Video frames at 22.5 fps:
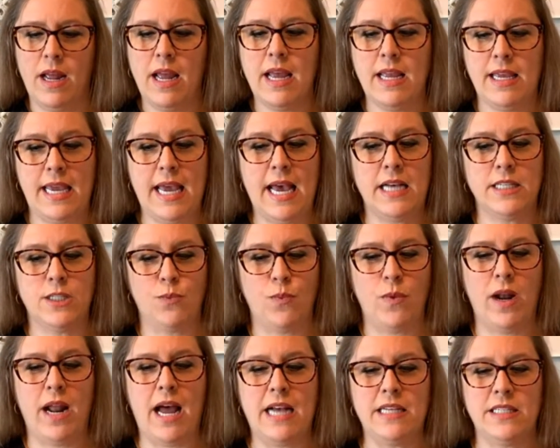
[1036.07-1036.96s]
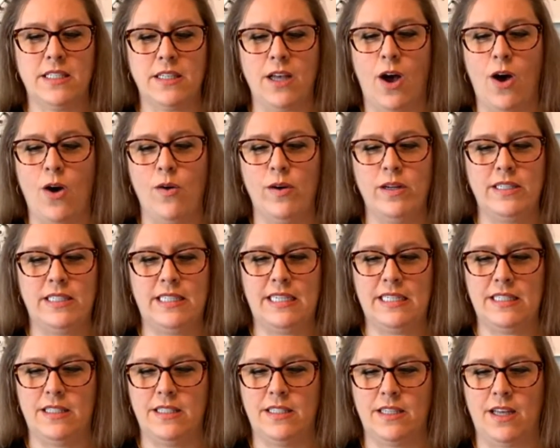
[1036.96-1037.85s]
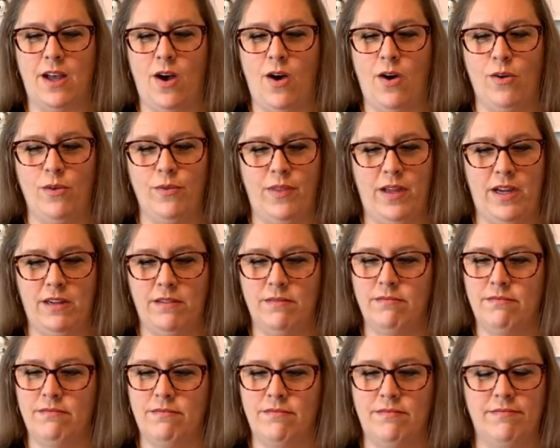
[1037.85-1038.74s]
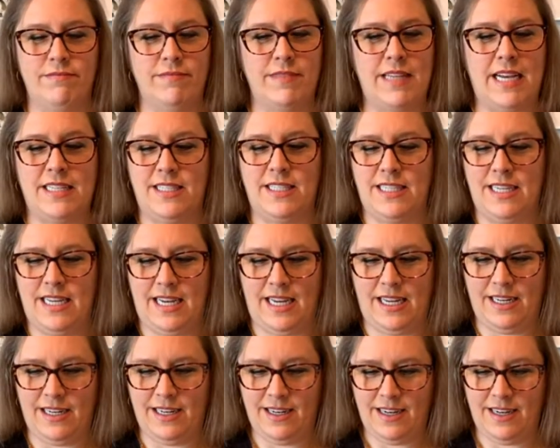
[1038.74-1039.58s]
Yes, what I saw and didn't saw. There, that's it.